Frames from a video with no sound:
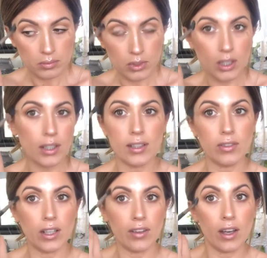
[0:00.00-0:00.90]
you can leave it
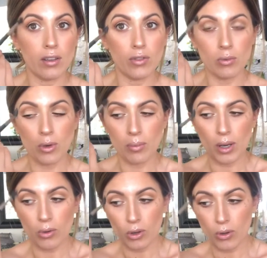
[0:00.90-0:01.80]
like that if you want, but
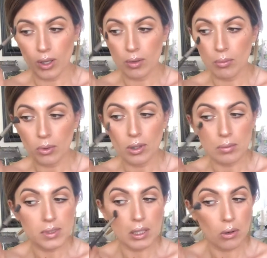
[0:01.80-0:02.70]
I'll go ahead and put
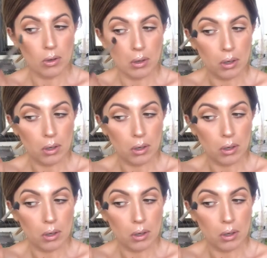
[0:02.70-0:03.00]
lipstick on.